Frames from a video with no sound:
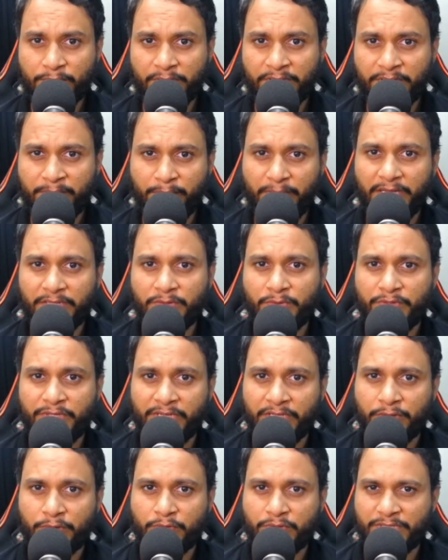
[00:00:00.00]
welcome back to
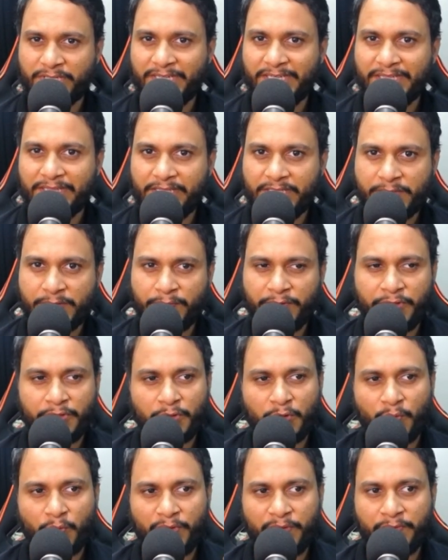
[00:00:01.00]
TechDose and in this
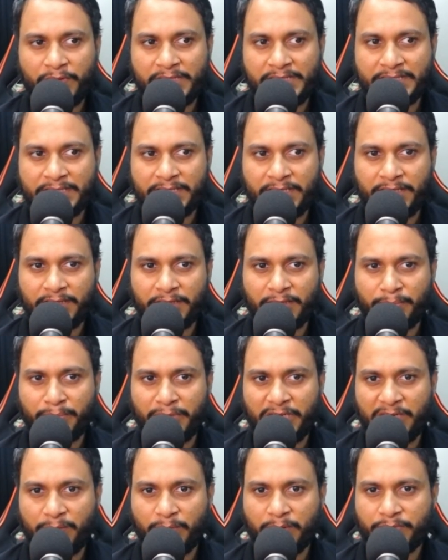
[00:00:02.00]
video we will see the
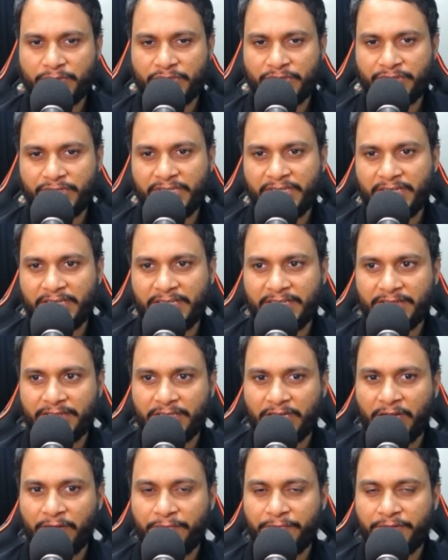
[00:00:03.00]
minimum string length
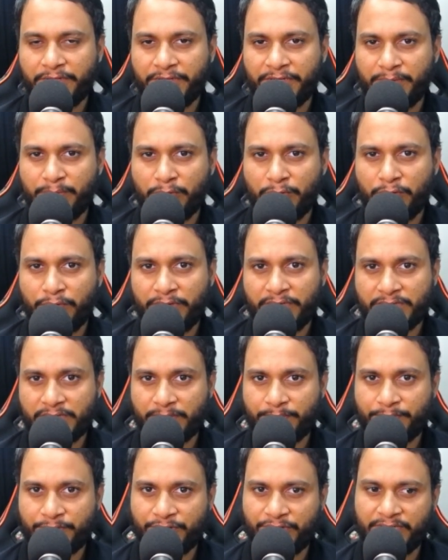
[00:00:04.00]
after removing
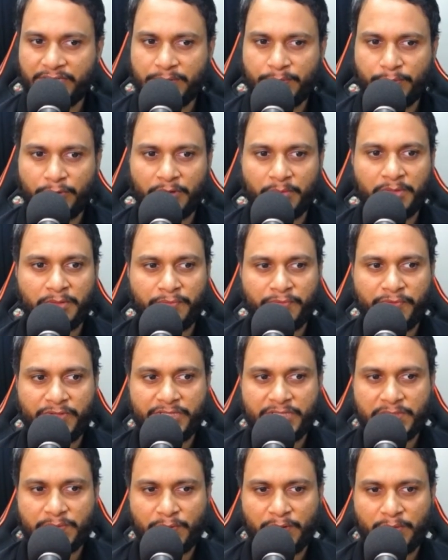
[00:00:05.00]
substrings problem which
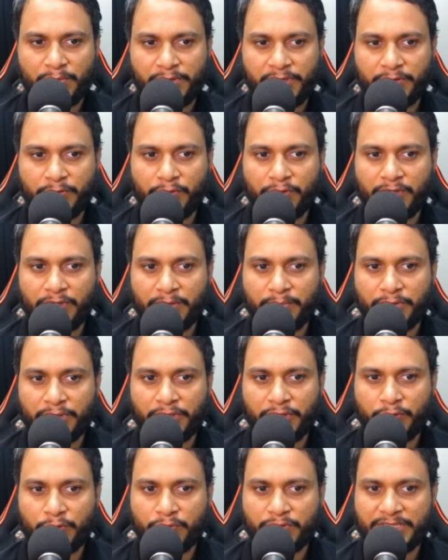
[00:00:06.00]
is from Leetcode number
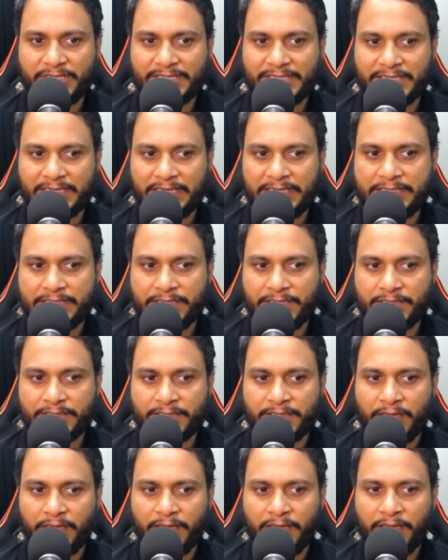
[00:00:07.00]
2696
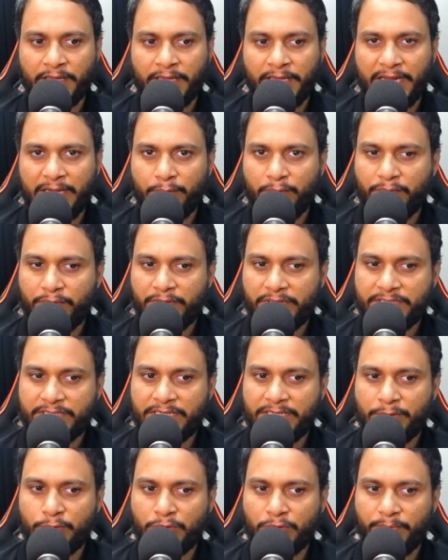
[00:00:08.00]
and we will
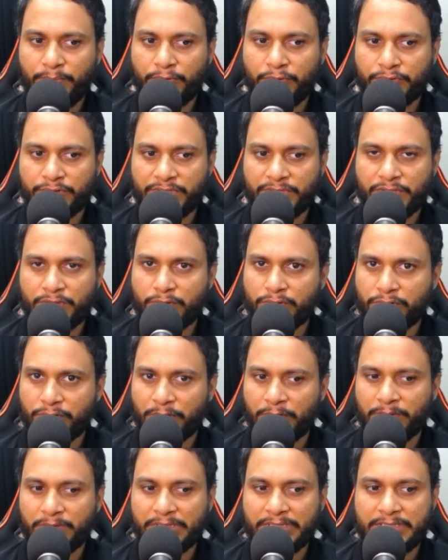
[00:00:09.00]
see two approaches to
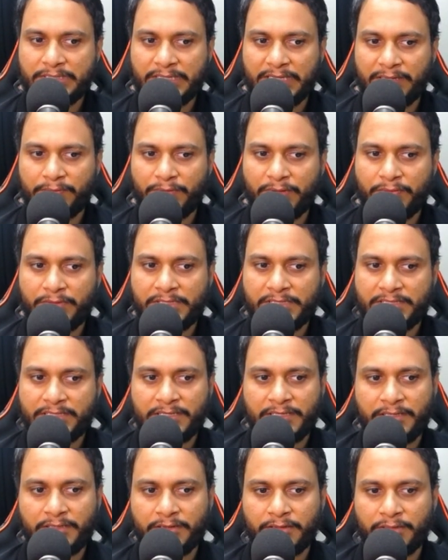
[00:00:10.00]
solve this and we will
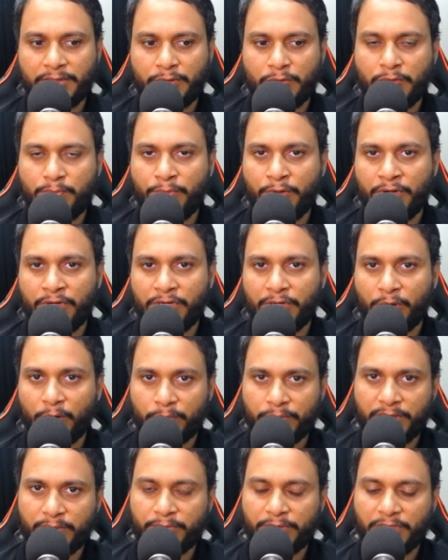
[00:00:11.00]
see the two pointer
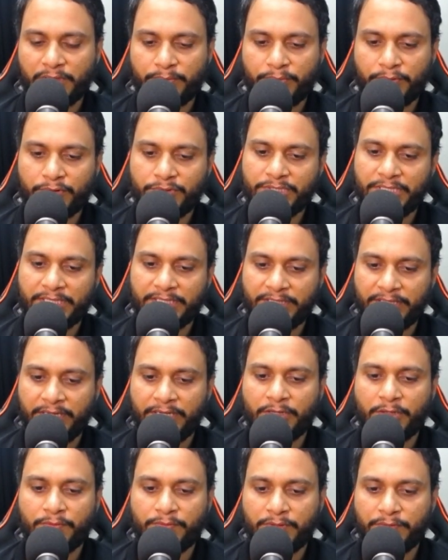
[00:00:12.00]
optimal approach at the
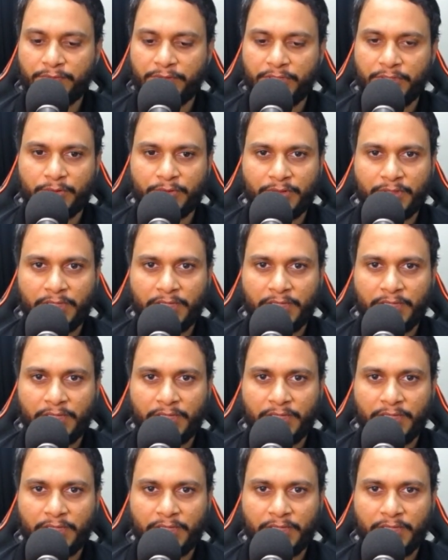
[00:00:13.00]
end of the video